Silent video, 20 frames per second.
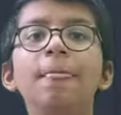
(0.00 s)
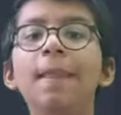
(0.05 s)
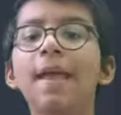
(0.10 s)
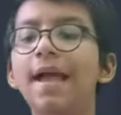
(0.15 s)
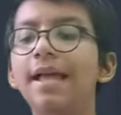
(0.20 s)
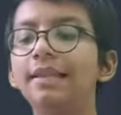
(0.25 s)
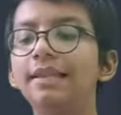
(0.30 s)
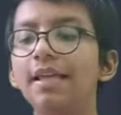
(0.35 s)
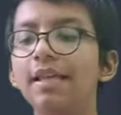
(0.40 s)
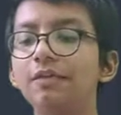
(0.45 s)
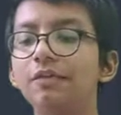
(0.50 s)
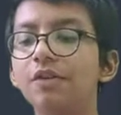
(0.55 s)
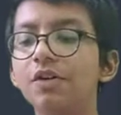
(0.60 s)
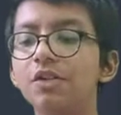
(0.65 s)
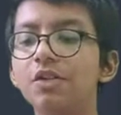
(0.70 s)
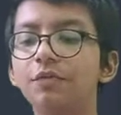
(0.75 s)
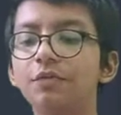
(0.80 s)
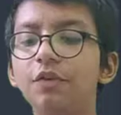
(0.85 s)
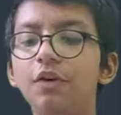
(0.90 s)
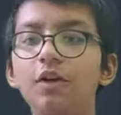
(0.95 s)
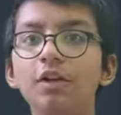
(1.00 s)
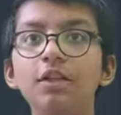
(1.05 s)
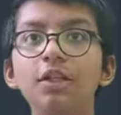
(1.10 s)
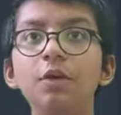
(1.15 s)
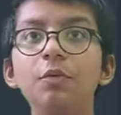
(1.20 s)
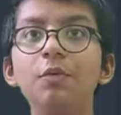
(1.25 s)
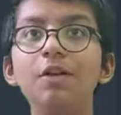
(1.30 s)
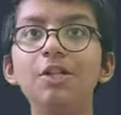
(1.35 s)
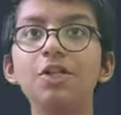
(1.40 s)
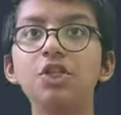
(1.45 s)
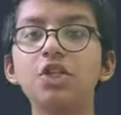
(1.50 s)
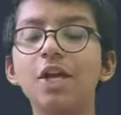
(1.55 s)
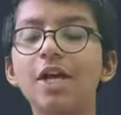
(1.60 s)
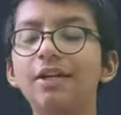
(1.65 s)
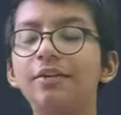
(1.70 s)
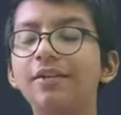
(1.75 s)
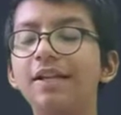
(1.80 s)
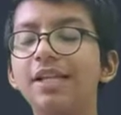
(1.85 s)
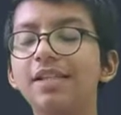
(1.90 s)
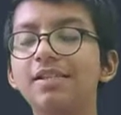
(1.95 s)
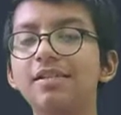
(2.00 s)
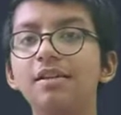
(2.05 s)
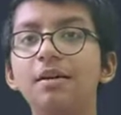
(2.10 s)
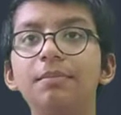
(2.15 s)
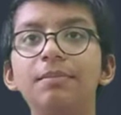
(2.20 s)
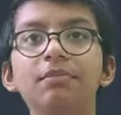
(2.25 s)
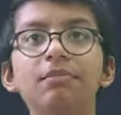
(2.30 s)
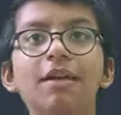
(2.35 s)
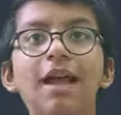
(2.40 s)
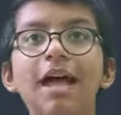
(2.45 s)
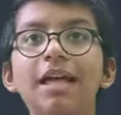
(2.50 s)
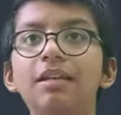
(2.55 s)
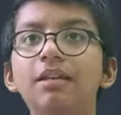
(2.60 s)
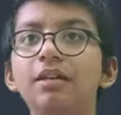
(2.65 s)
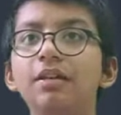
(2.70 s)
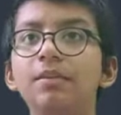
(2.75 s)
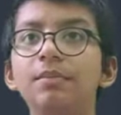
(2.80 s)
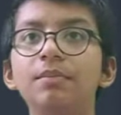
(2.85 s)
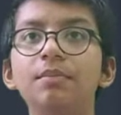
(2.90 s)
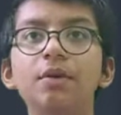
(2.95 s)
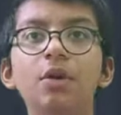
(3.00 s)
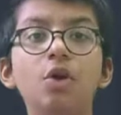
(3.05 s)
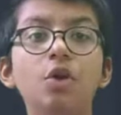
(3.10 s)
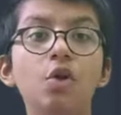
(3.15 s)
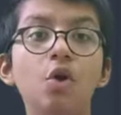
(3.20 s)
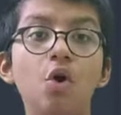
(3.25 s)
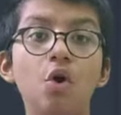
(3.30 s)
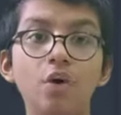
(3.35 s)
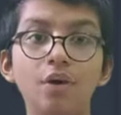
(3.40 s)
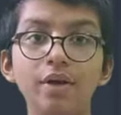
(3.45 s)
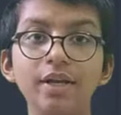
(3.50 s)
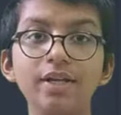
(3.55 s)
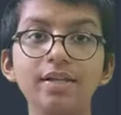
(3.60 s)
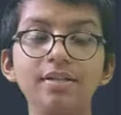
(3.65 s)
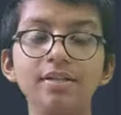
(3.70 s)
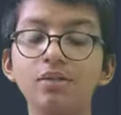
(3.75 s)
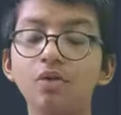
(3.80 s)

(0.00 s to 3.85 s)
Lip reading: and then first of all you will generate some random noise.